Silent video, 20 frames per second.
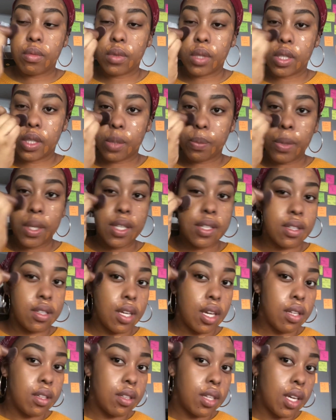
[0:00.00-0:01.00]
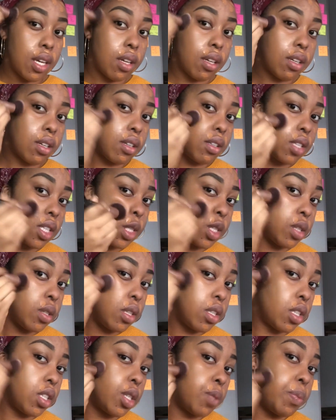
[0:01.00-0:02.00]
The smell is not like
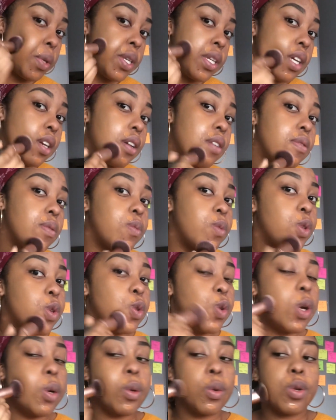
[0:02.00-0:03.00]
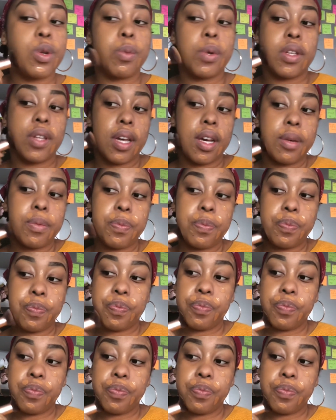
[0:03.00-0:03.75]
dissipating, so I don't know about that.